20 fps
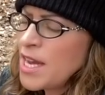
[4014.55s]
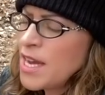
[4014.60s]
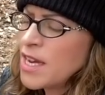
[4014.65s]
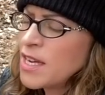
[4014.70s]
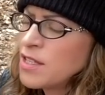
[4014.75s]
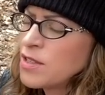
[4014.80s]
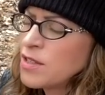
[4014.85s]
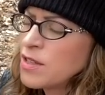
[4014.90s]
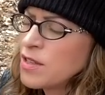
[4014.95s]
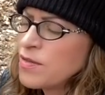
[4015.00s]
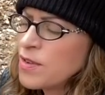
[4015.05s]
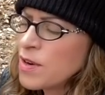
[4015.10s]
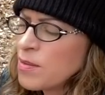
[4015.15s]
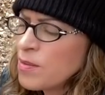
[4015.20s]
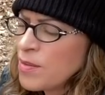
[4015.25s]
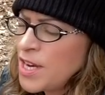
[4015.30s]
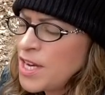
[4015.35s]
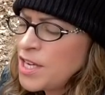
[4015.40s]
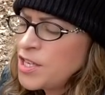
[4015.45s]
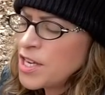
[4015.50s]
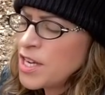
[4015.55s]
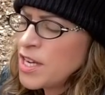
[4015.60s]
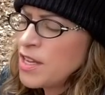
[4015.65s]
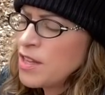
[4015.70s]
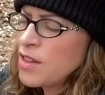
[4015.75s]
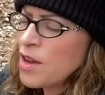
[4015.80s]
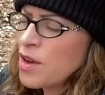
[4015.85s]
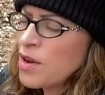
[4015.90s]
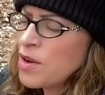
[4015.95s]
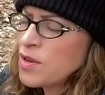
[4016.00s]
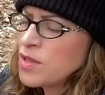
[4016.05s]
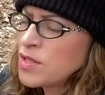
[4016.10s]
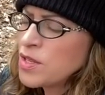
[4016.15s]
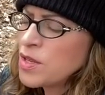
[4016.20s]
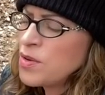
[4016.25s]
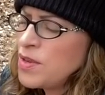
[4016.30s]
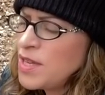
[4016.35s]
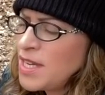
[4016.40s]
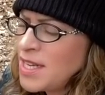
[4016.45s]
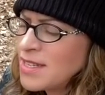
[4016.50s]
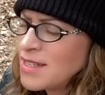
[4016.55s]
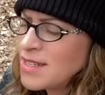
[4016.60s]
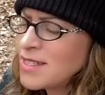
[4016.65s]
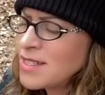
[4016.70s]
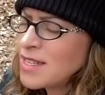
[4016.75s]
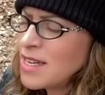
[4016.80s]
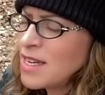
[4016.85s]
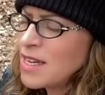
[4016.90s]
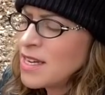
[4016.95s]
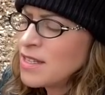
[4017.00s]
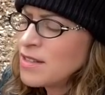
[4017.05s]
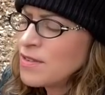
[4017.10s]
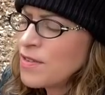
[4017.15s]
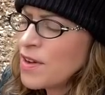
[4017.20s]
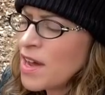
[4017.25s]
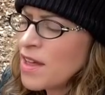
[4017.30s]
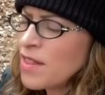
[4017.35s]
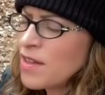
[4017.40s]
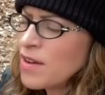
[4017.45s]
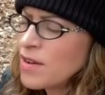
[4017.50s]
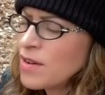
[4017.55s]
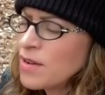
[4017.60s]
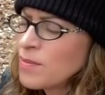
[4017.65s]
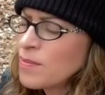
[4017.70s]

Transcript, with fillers: hindered from reaching those who need to see it, Father.